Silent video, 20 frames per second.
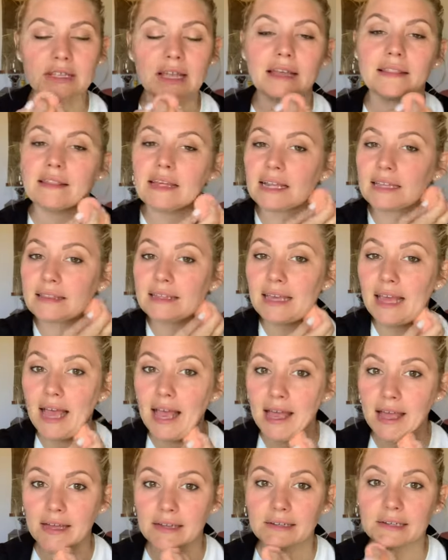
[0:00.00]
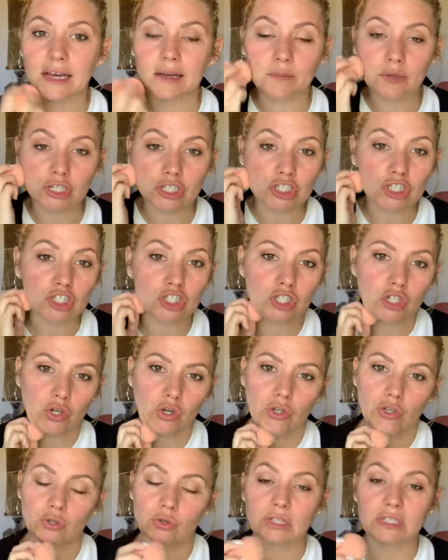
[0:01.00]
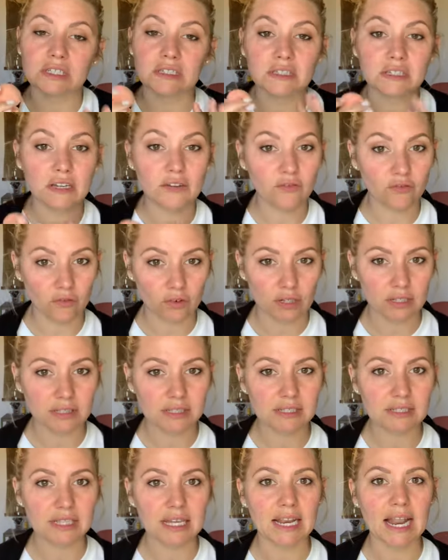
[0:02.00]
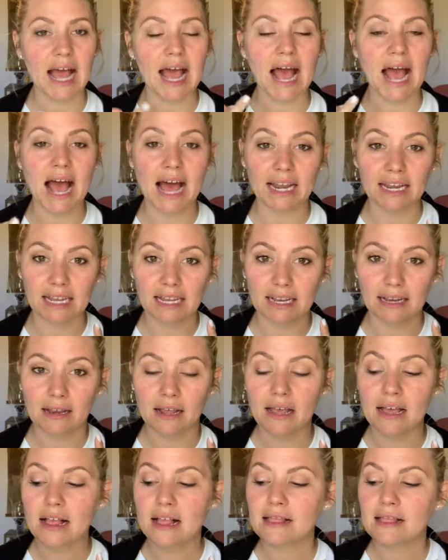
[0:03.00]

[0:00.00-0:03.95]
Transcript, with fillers: and then at the end, I'm gonna show you the difference that adding